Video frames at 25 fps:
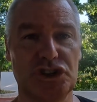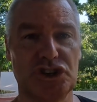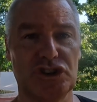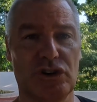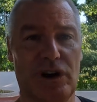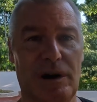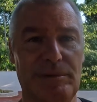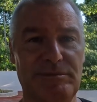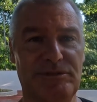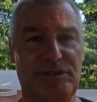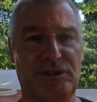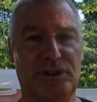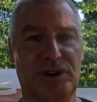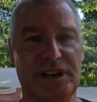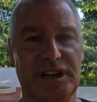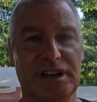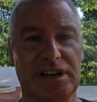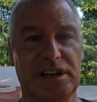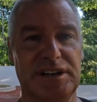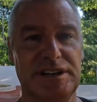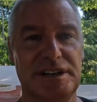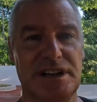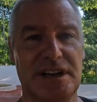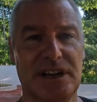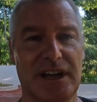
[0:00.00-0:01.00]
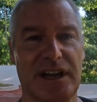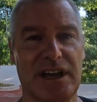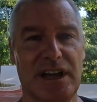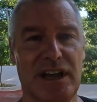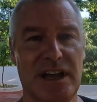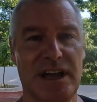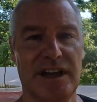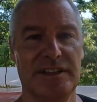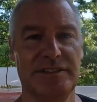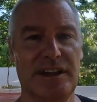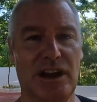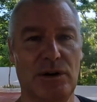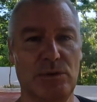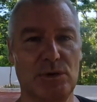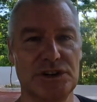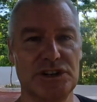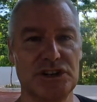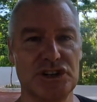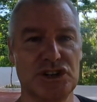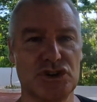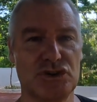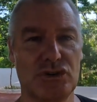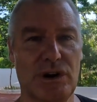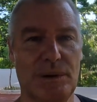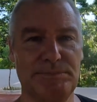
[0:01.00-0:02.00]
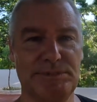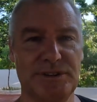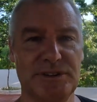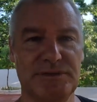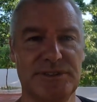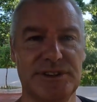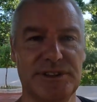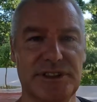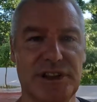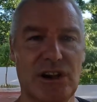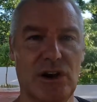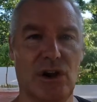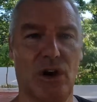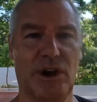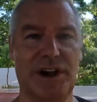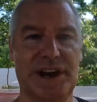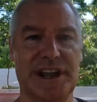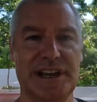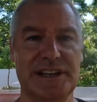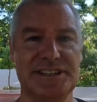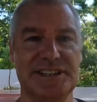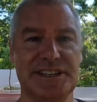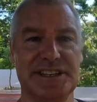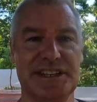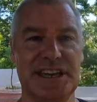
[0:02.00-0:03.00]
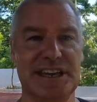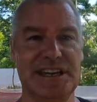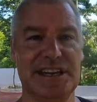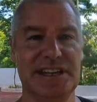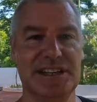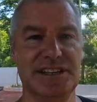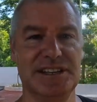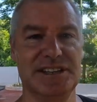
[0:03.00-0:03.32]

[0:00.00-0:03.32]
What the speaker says: scrum for England. They were disruptive in the lineouts again.